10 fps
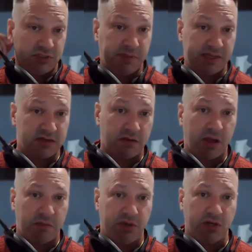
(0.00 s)
based on my
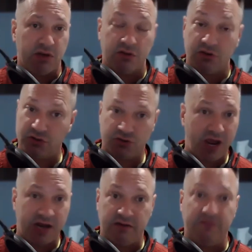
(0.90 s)
opinion. There are
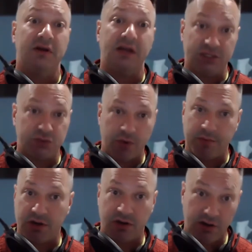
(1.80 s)
attractive and nice
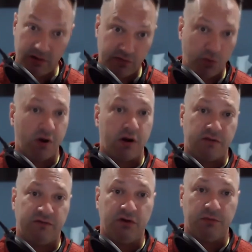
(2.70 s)
women everywhere in the
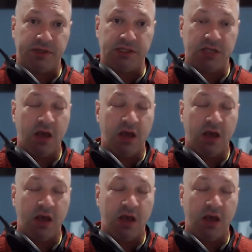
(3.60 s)
Philippines,